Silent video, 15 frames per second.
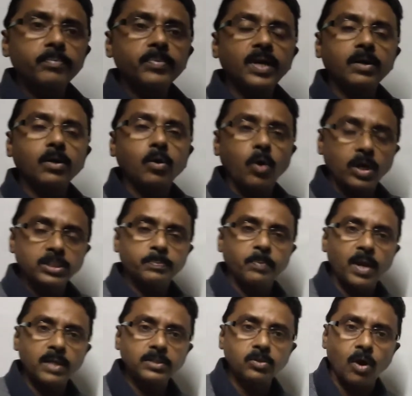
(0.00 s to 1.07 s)
the cost
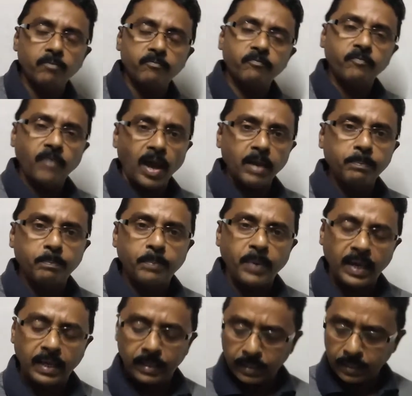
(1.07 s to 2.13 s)
price of 5
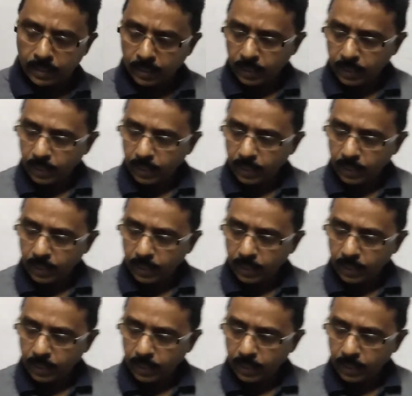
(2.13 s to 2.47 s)
pen